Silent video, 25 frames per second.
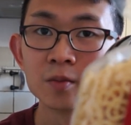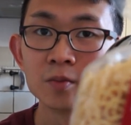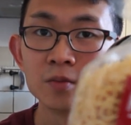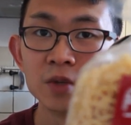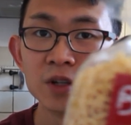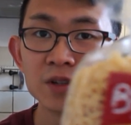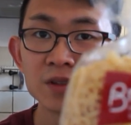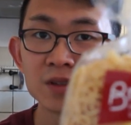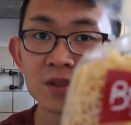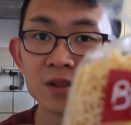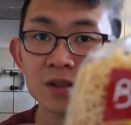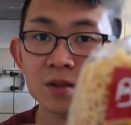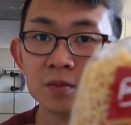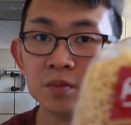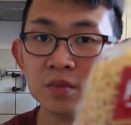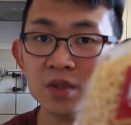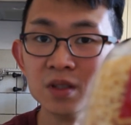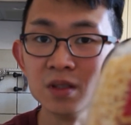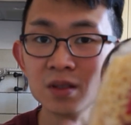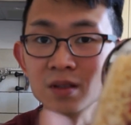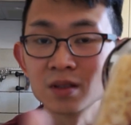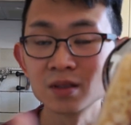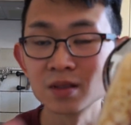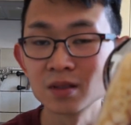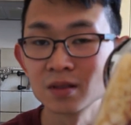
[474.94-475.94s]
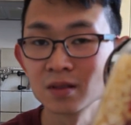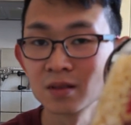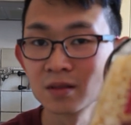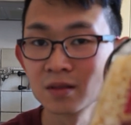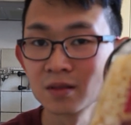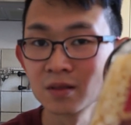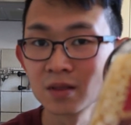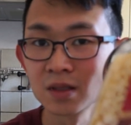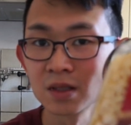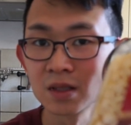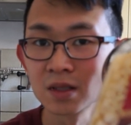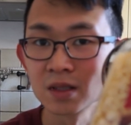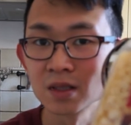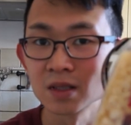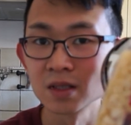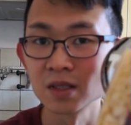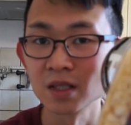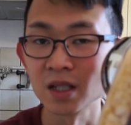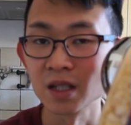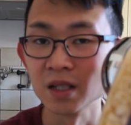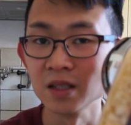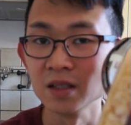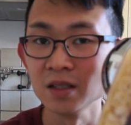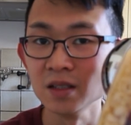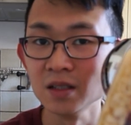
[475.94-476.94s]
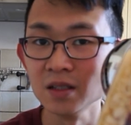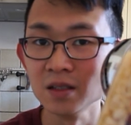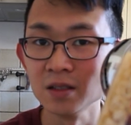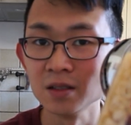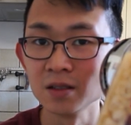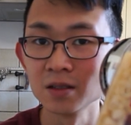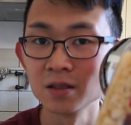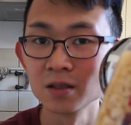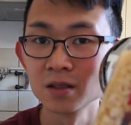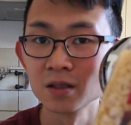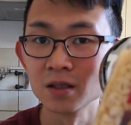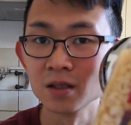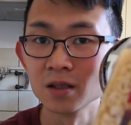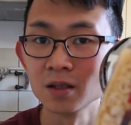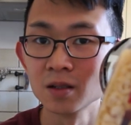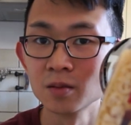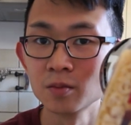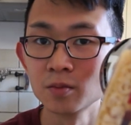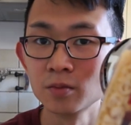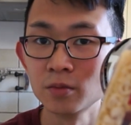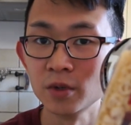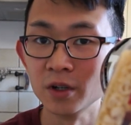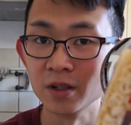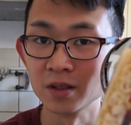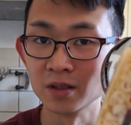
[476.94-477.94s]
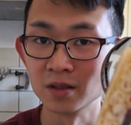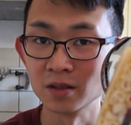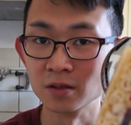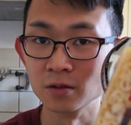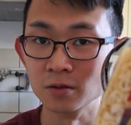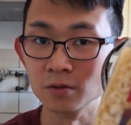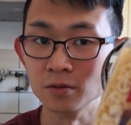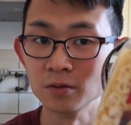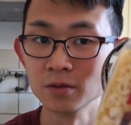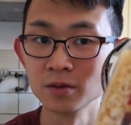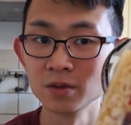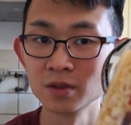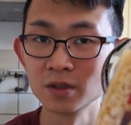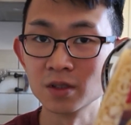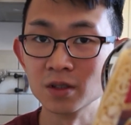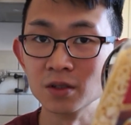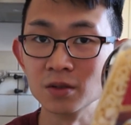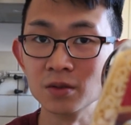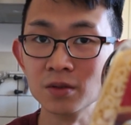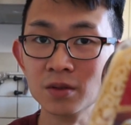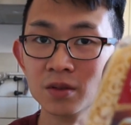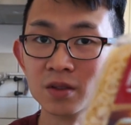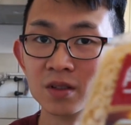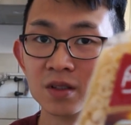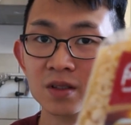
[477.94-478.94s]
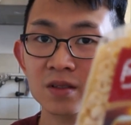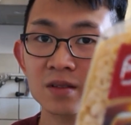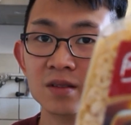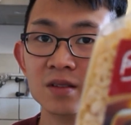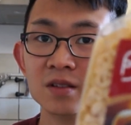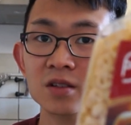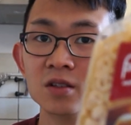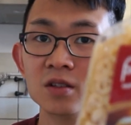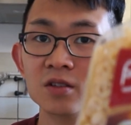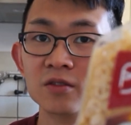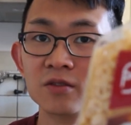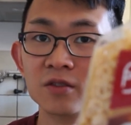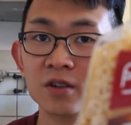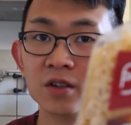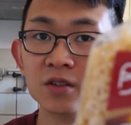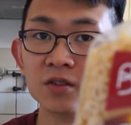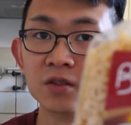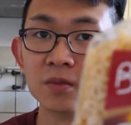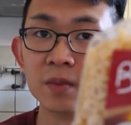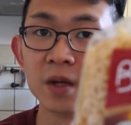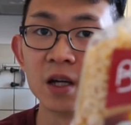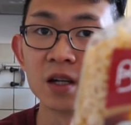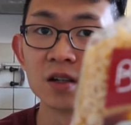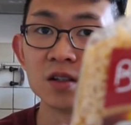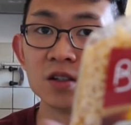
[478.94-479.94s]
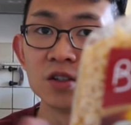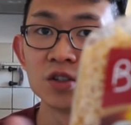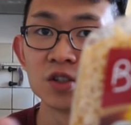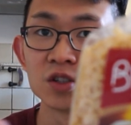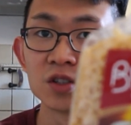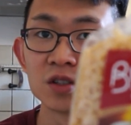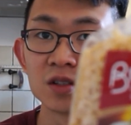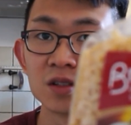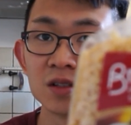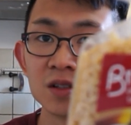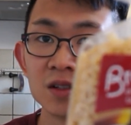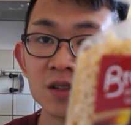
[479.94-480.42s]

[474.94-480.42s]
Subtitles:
Bretzler means tiny pretzel. So you can see on the front of the package,